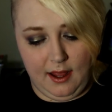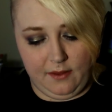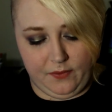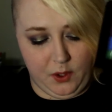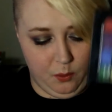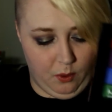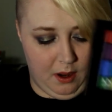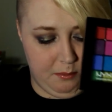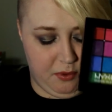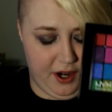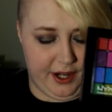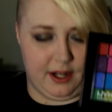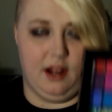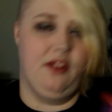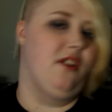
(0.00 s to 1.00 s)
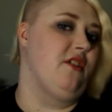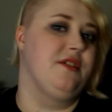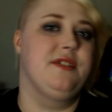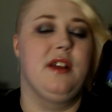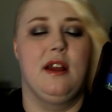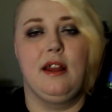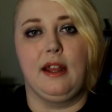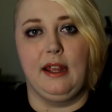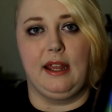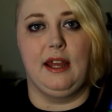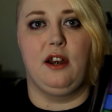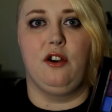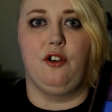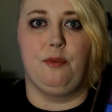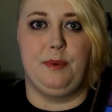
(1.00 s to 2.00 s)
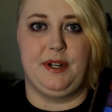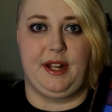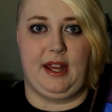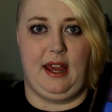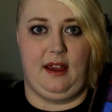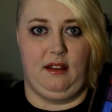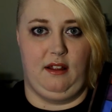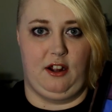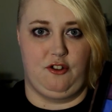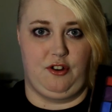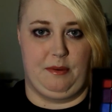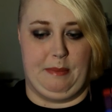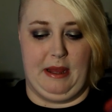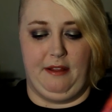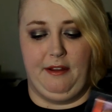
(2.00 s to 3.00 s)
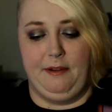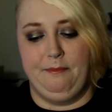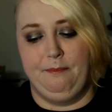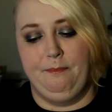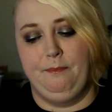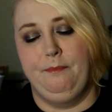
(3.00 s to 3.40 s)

If you want bright colors, get an Urban Decay electric palette.